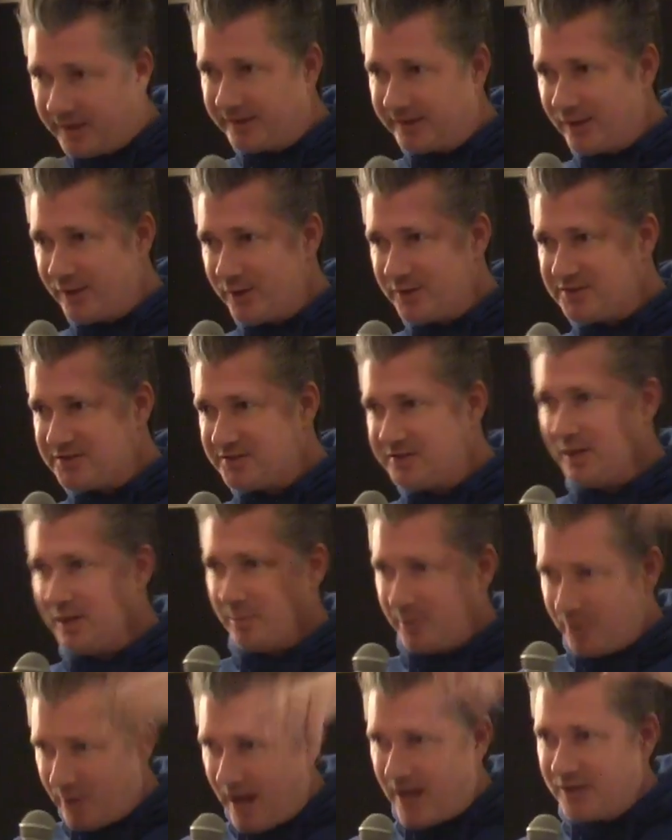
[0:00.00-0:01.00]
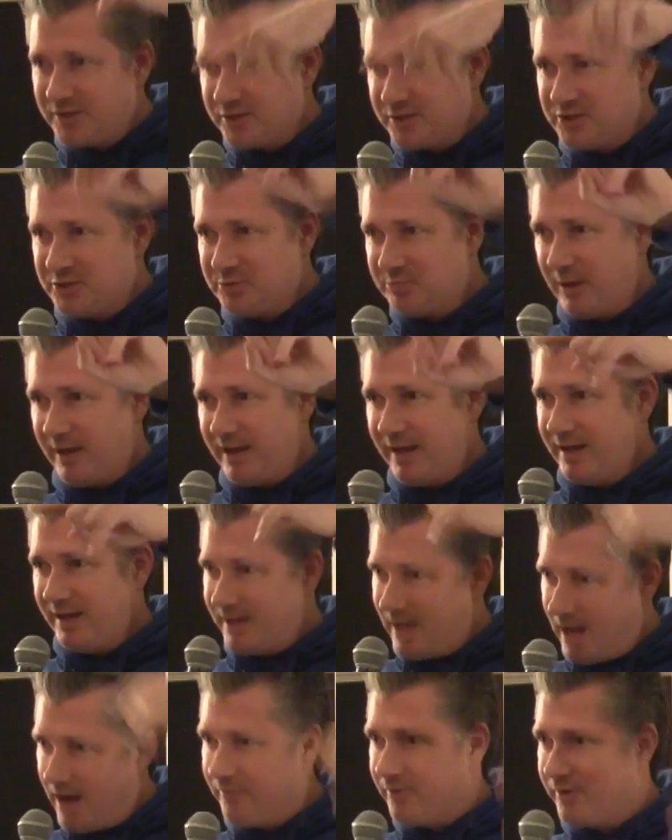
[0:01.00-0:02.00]
You think that you're still, but you're actually
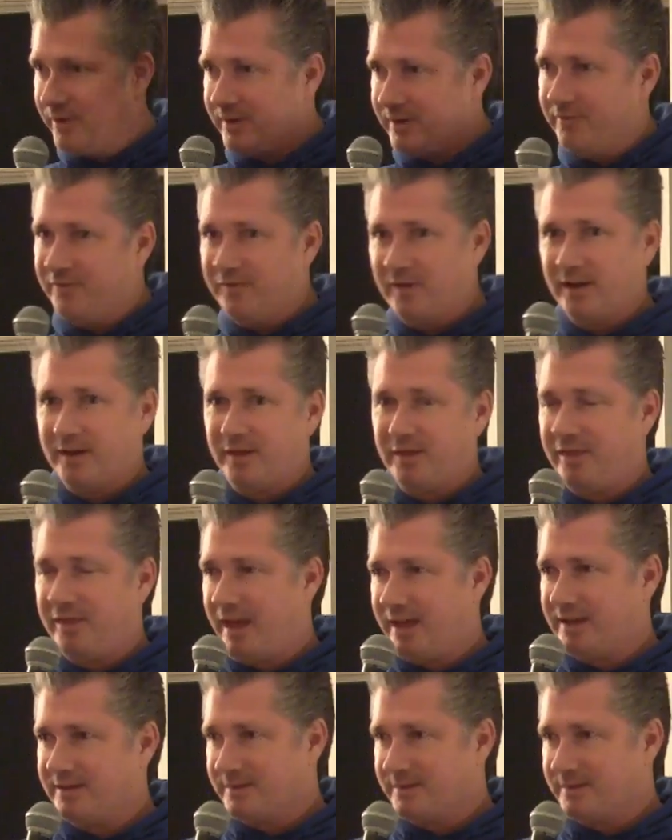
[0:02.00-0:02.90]
spinning, covered in fucking